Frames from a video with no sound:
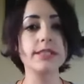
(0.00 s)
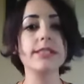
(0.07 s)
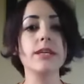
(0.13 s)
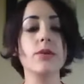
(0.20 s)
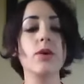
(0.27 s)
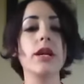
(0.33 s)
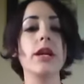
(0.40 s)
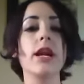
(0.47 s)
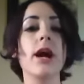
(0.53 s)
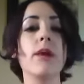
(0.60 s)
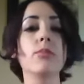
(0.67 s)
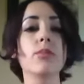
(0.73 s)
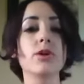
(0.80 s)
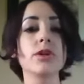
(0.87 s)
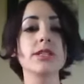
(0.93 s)
See what
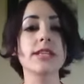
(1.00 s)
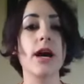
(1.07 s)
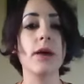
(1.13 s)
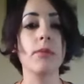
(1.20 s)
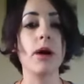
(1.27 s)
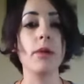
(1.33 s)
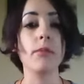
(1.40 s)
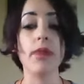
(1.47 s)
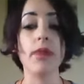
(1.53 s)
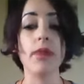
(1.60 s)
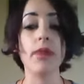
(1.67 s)
numbers come up.